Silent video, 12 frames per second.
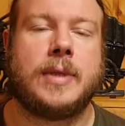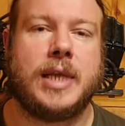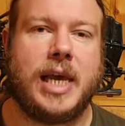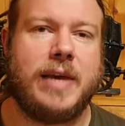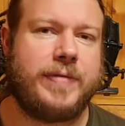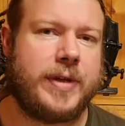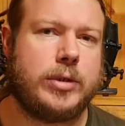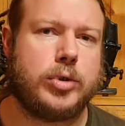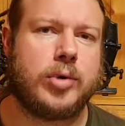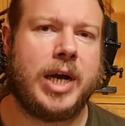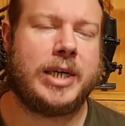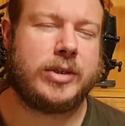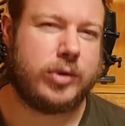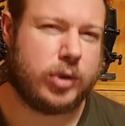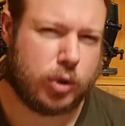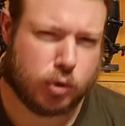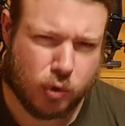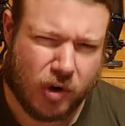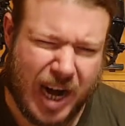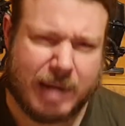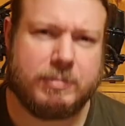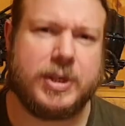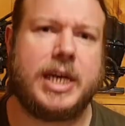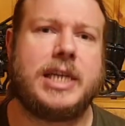If you try to
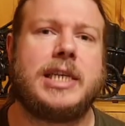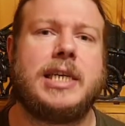cram that